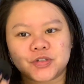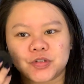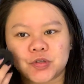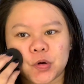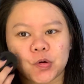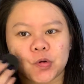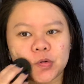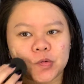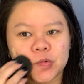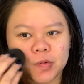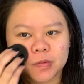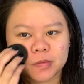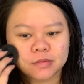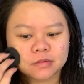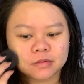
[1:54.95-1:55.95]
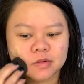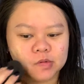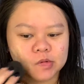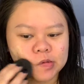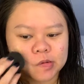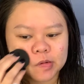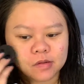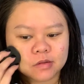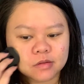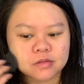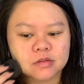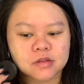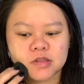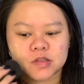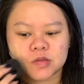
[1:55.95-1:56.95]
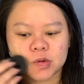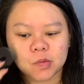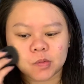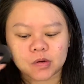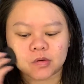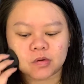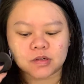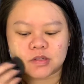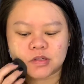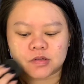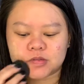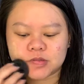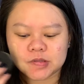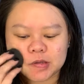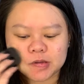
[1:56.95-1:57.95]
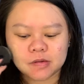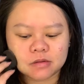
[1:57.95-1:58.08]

so this is what we're going to use.